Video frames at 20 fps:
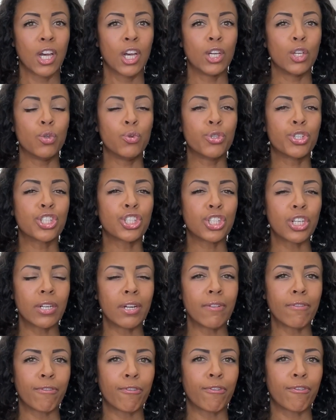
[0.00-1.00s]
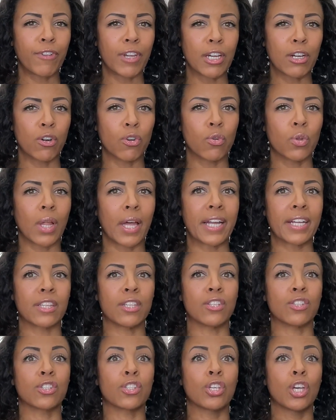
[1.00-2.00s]
you shouldn't feel like
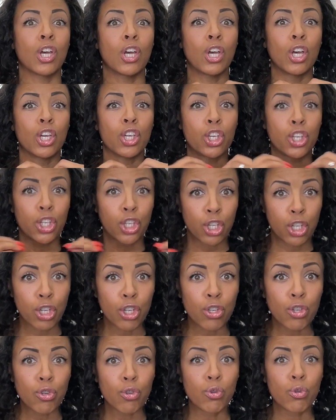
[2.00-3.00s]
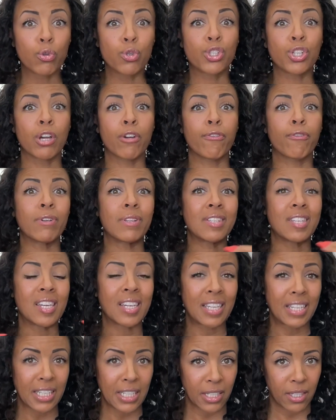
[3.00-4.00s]
this huge
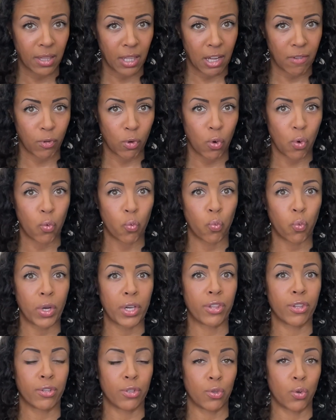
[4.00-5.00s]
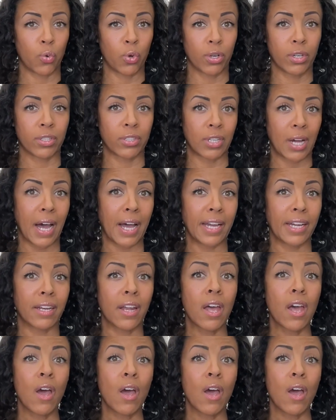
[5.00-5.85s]
fatigue level with your diet.